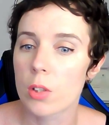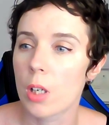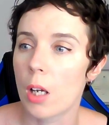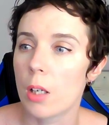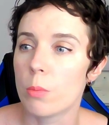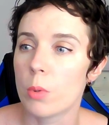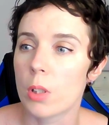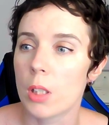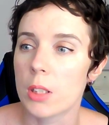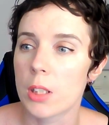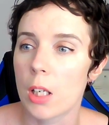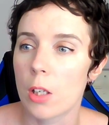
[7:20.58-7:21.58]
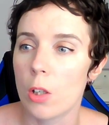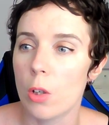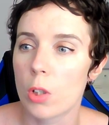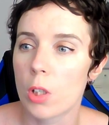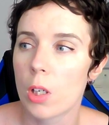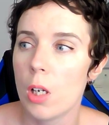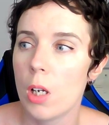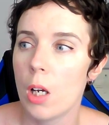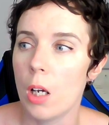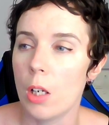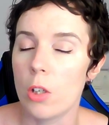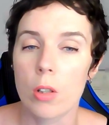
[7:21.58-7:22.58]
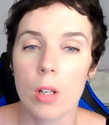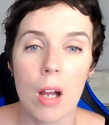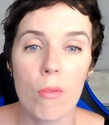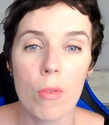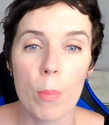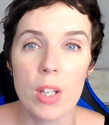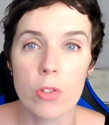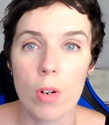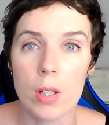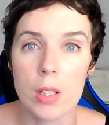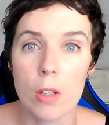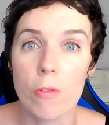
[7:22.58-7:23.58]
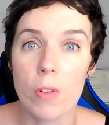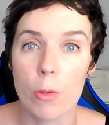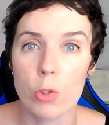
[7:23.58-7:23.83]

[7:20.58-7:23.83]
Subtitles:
Okay, we're going to take a look and you're going to have a better idea of how